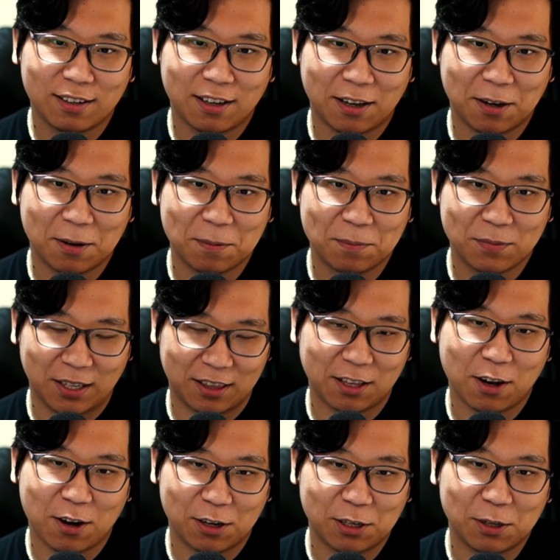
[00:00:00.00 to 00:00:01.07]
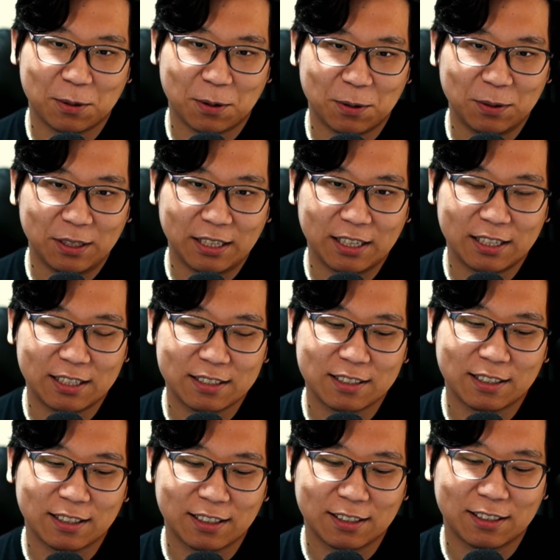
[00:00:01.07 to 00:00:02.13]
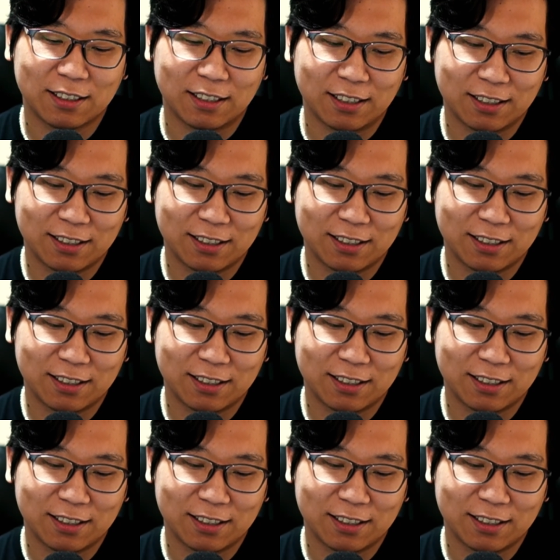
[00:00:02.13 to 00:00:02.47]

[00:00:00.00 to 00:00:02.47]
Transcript: the audio only, and he's like, ugh,